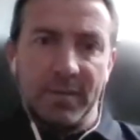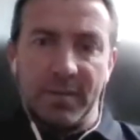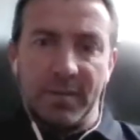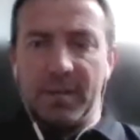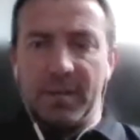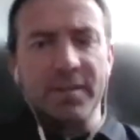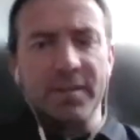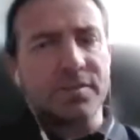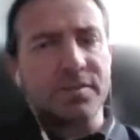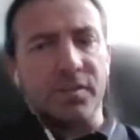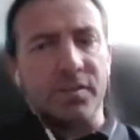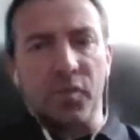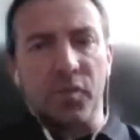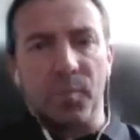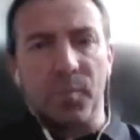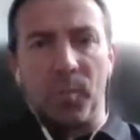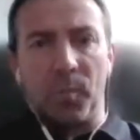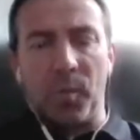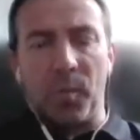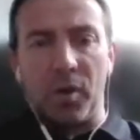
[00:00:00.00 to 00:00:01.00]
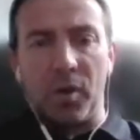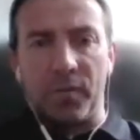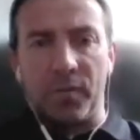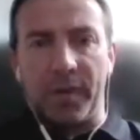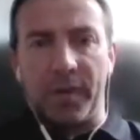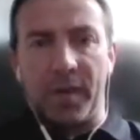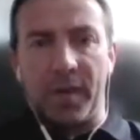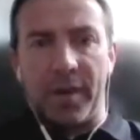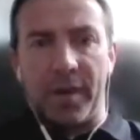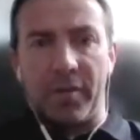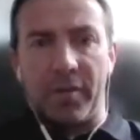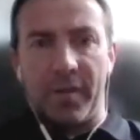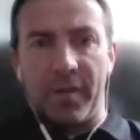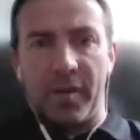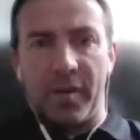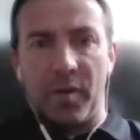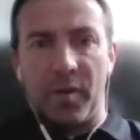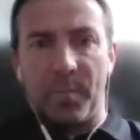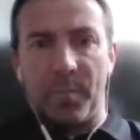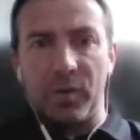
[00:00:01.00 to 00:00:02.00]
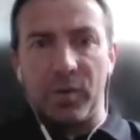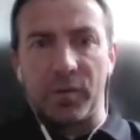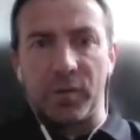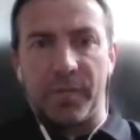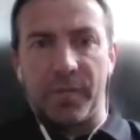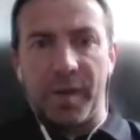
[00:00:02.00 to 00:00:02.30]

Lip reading: at least they know a ballpark figure there or thereabouts